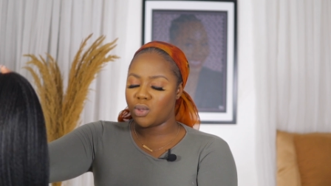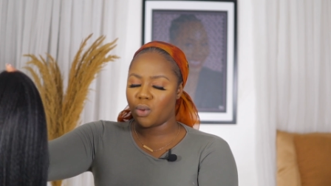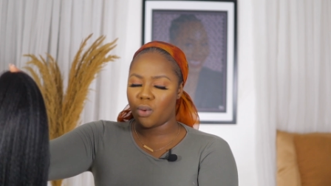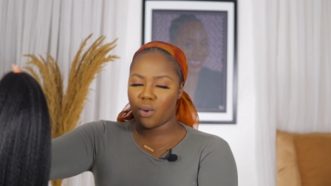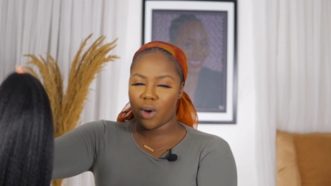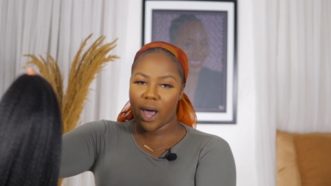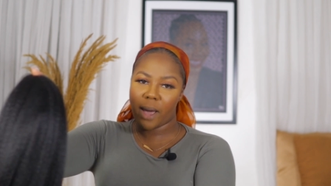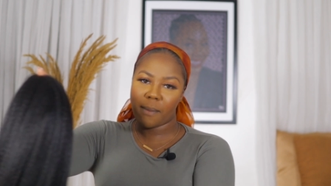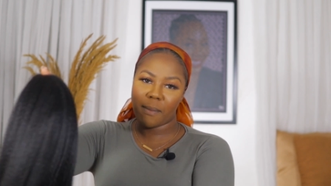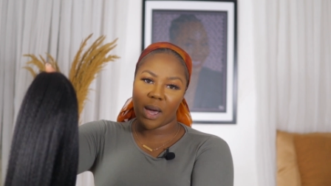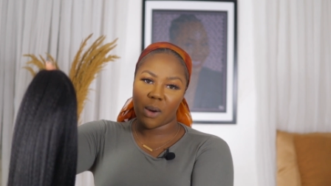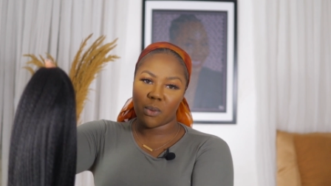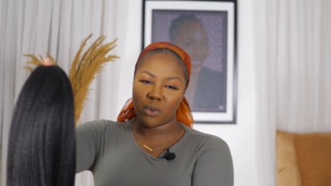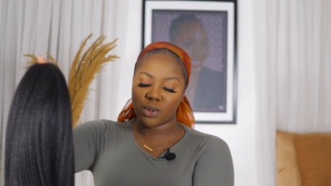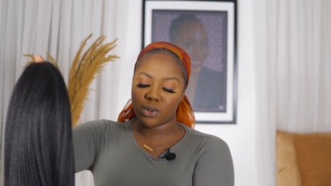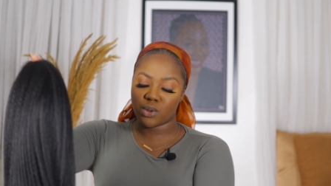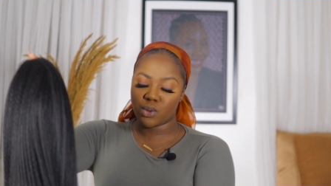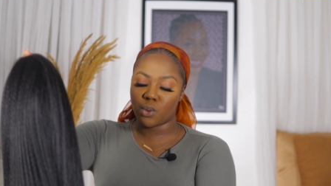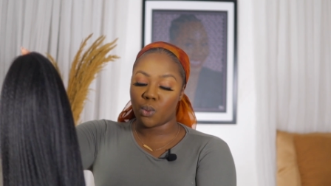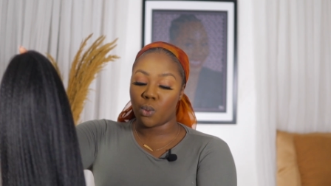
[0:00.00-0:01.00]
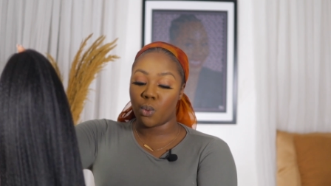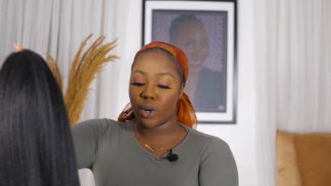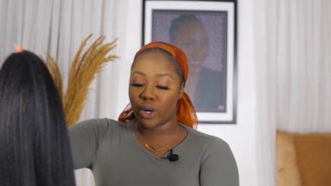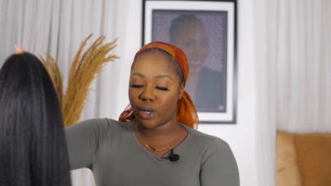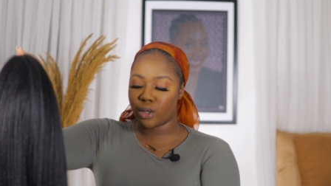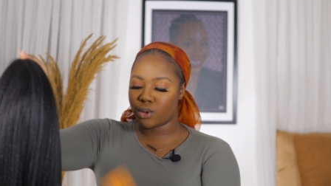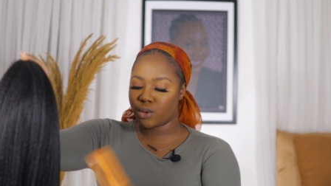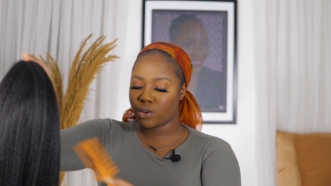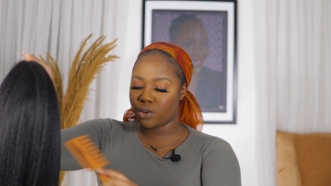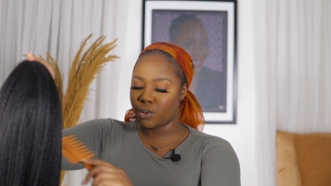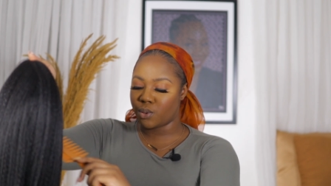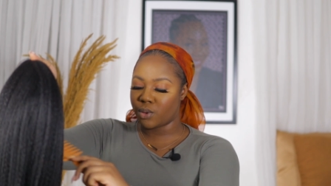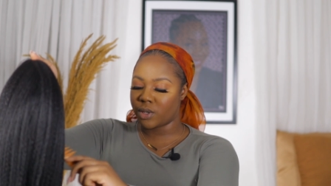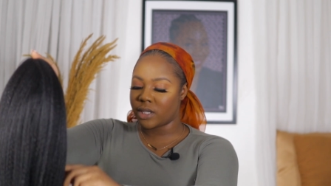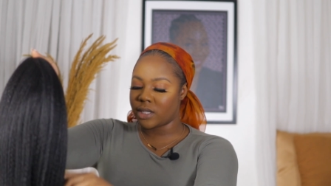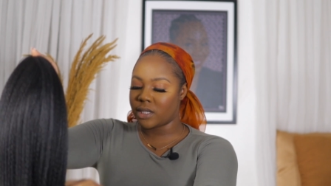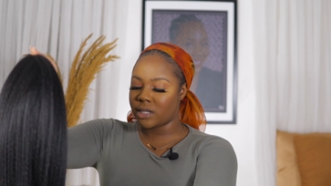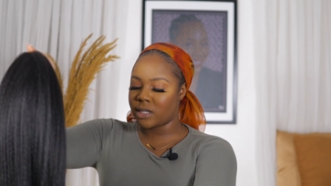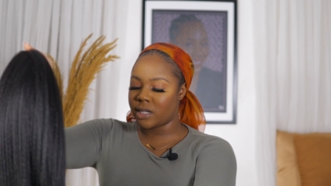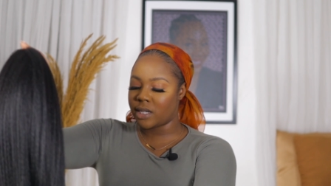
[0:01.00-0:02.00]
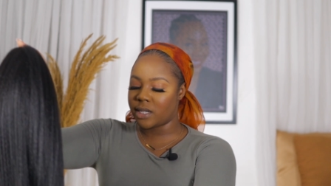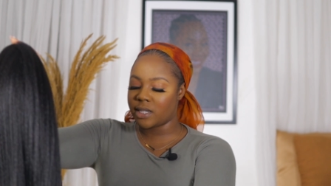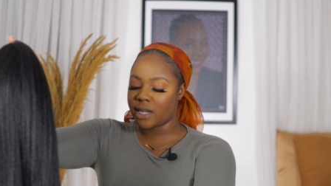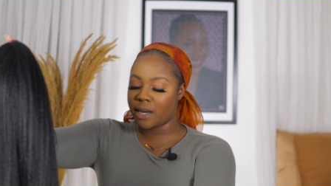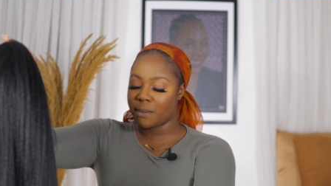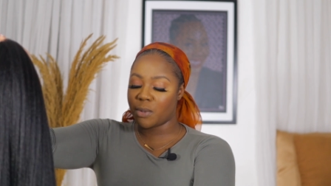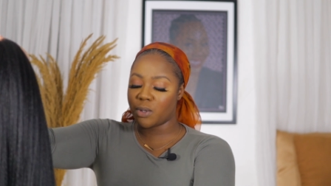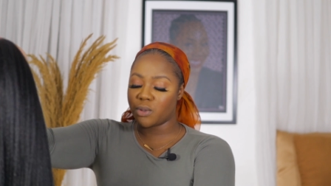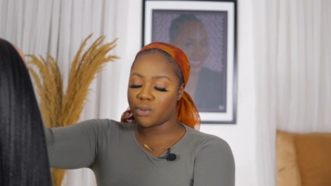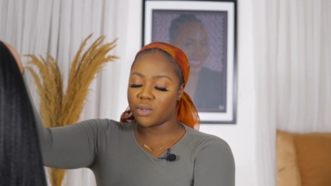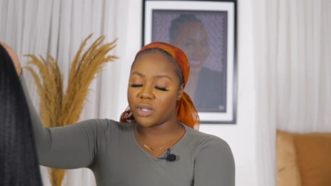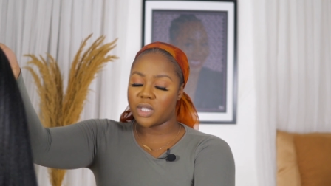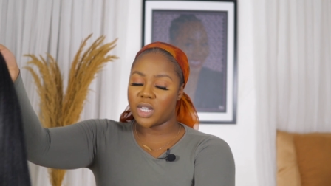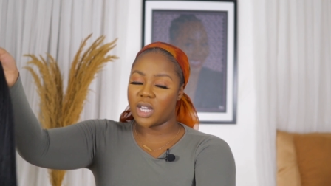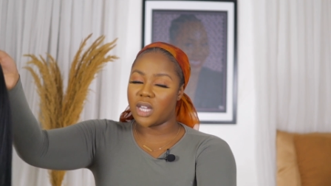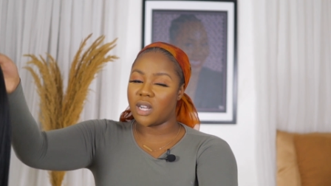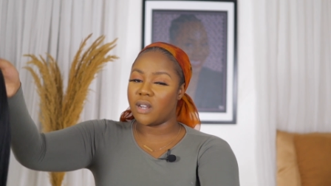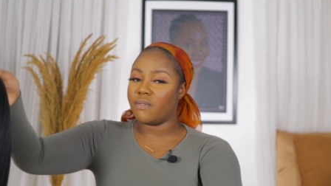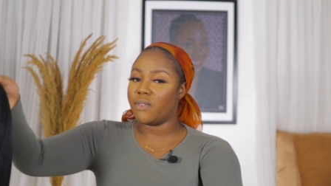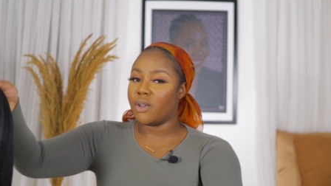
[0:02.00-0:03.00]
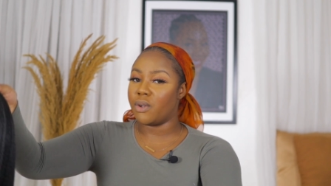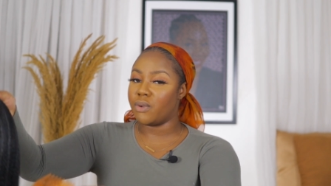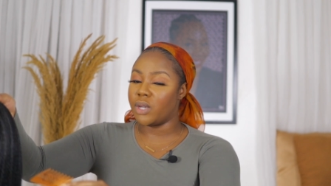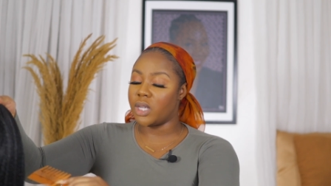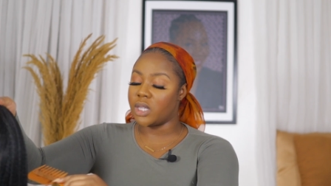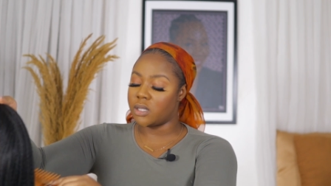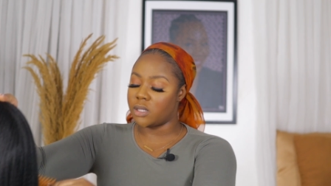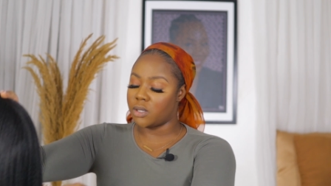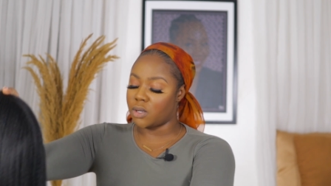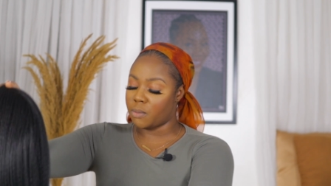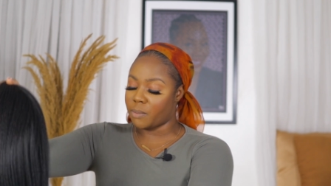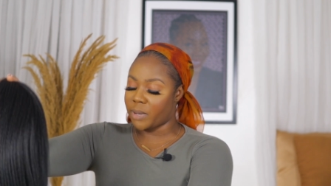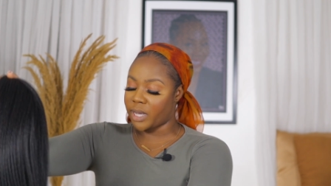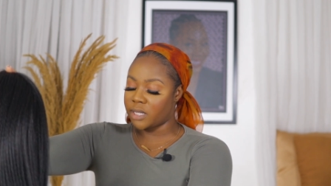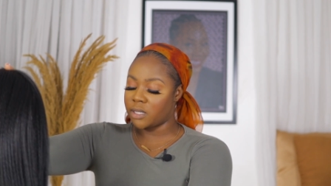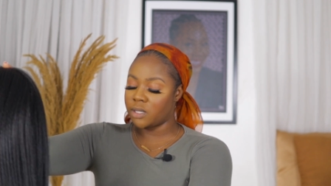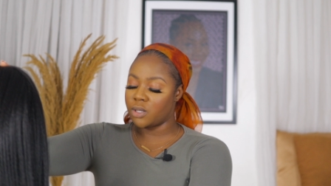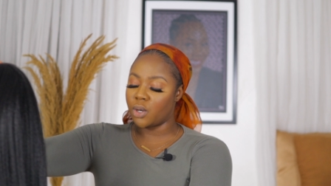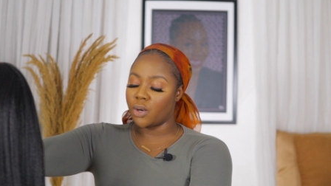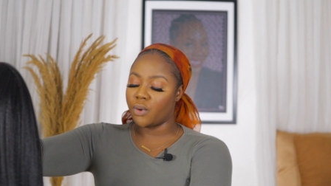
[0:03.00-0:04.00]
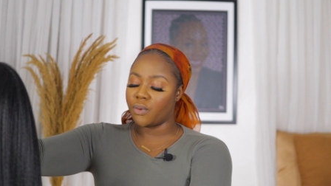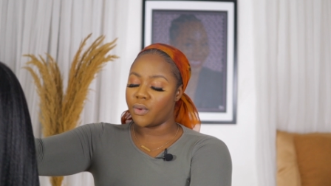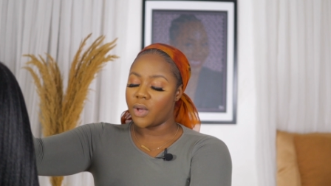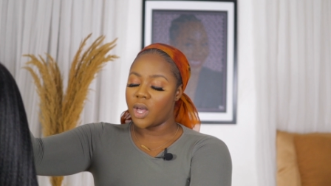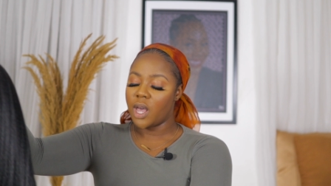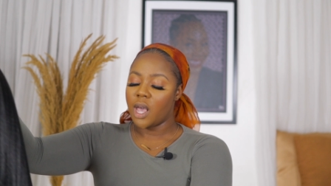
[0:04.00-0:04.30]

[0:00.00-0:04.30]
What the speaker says: Though I might want to work towards it, I'm also taking it very easy on myself.